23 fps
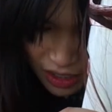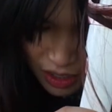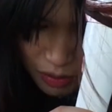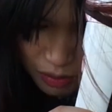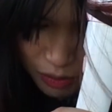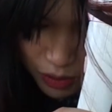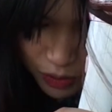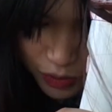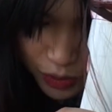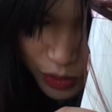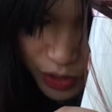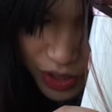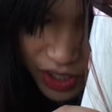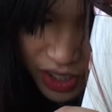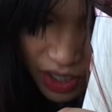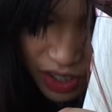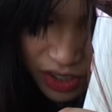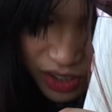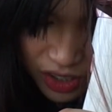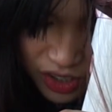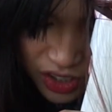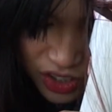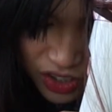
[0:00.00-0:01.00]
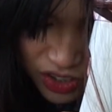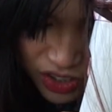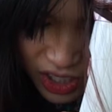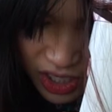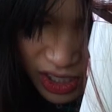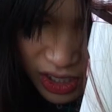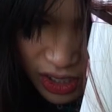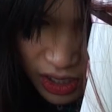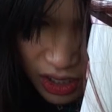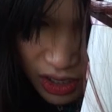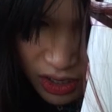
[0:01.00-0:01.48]
but for the other
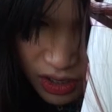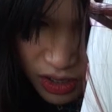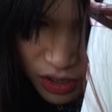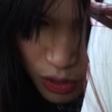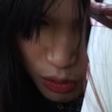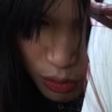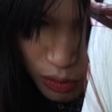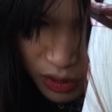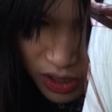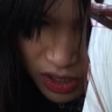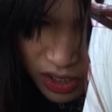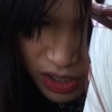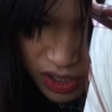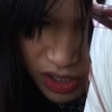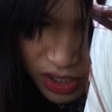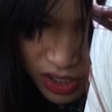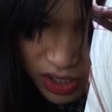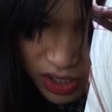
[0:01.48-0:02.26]
strand, not so much.